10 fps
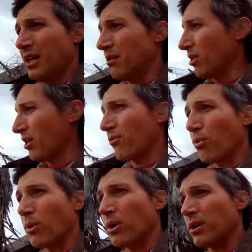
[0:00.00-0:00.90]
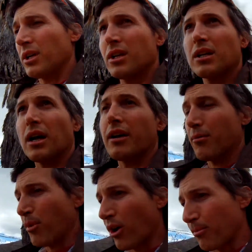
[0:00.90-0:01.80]
looking for work, got an
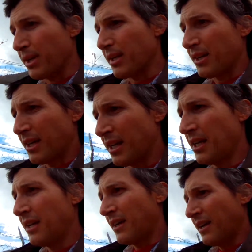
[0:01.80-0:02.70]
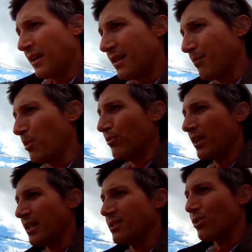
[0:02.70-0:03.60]
apartment that I'm moving
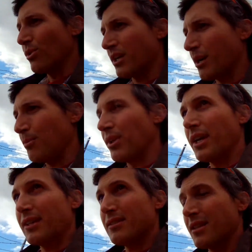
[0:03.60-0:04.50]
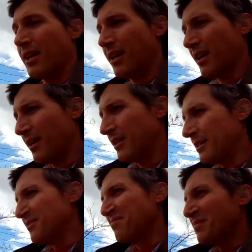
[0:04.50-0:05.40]
into in a couple days.
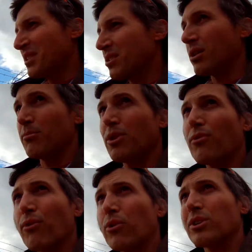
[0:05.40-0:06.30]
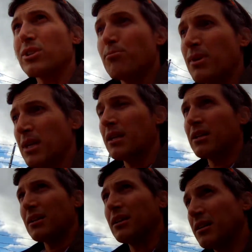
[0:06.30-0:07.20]
So I'm looking forward to just being
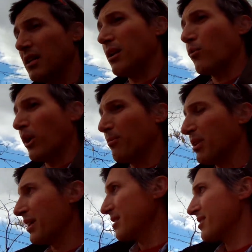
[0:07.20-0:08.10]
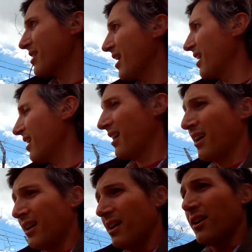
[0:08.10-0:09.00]
in one place
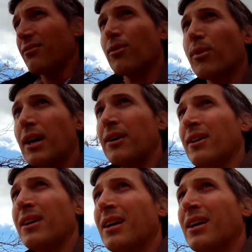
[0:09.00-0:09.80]
for a while.